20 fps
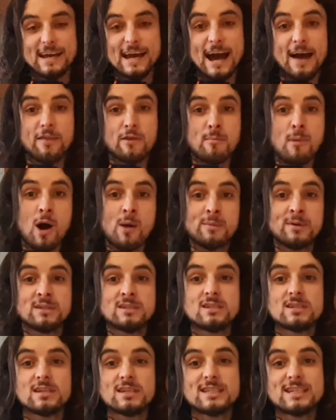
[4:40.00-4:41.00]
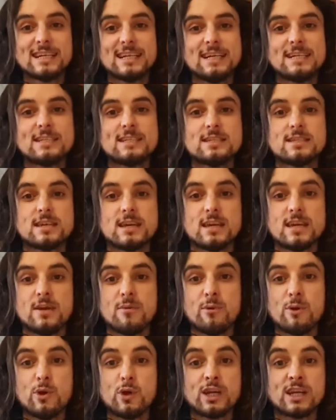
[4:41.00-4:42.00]
At the moment, it's clear to see
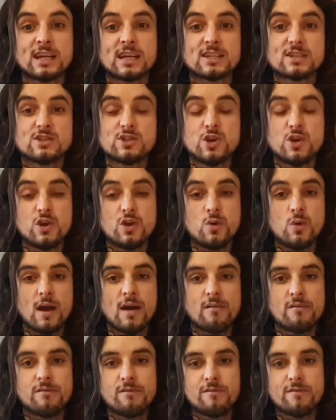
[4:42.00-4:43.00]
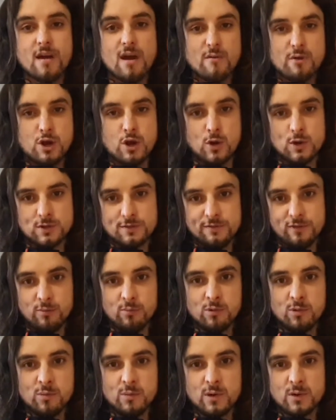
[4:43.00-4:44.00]
we're looking at two very nice
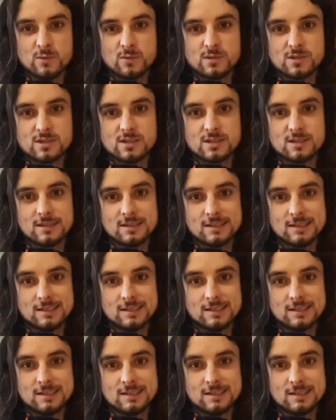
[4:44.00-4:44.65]
football boots.